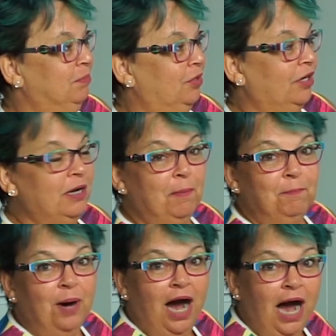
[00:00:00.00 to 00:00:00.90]
book,
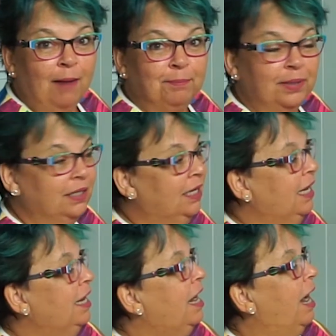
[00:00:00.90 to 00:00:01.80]
Pop,
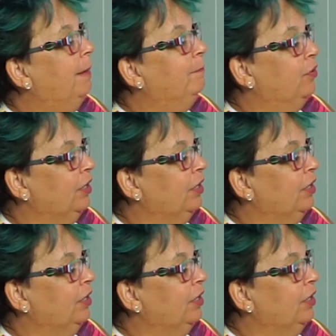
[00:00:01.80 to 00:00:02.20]
a book